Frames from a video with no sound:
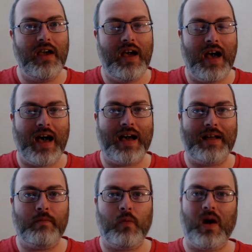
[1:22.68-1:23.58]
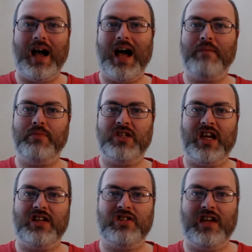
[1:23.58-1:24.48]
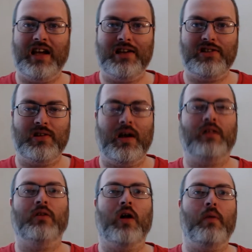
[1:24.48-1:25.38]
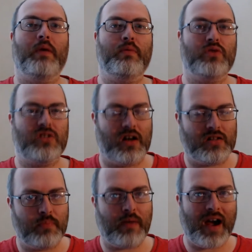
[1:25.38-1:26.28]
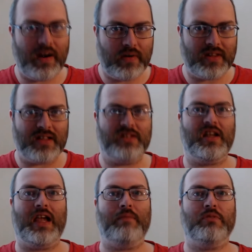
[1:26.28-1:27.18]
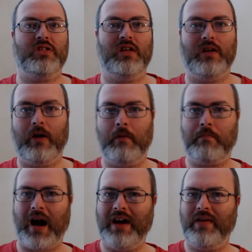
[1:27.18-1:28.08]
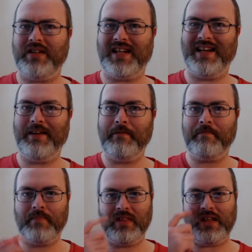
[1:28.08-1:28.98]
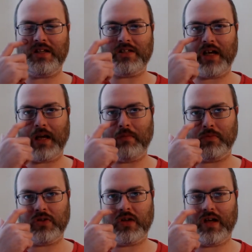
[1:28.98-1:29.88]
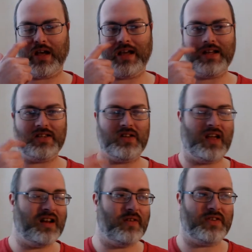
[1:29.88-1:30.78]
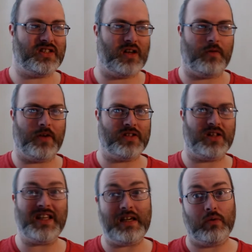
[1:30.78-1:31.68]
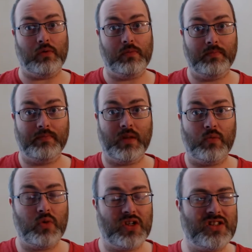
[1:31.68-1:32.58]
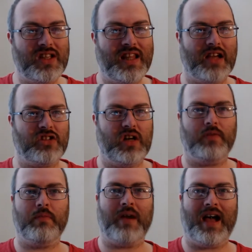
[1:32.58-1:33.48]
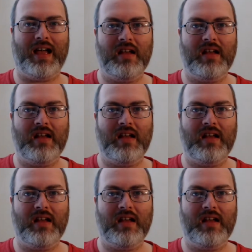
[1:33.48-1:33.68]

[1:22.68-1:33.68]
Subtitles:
And what happens is a lot of people start to pirate these games. Now, pirating these games in and of itself is illegal. We'll just say that straight off the bat.